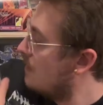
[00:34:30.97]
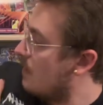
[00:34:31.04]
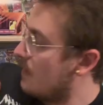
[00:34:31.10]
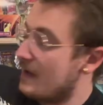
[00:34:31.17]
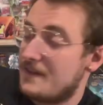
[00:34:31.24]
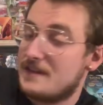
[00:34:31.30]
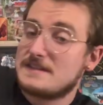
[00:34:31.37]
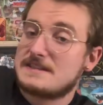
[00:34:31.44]

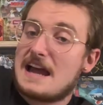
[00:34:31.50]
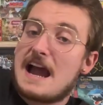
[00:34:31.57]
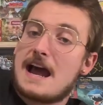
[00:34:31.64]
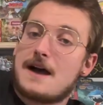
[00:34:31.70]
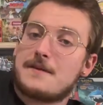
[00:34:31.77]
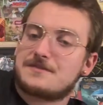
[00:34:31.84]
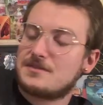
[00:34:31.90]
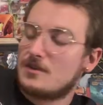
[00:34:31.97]
Okay, this
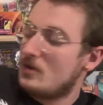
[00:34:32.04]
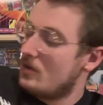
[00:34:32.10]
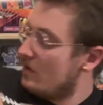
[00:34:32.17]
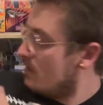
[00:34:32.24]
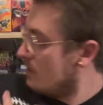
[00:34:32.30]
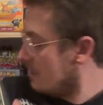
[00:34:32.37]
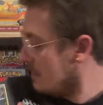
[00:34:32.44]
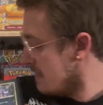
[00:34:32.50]
Absol,
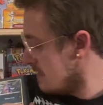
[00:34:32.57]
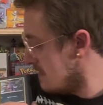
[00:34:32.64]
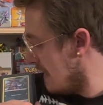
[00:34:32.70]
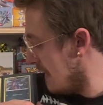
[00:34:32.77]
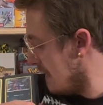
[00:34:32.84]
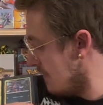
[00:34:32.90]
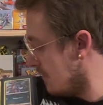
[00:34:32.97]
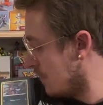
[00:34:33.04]
is
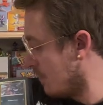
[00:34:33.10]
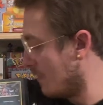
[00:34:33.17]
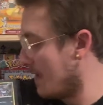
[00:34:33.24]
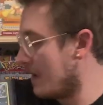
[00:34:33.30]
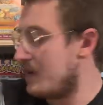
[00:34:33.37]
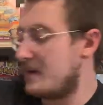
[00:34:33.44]
that even a rare?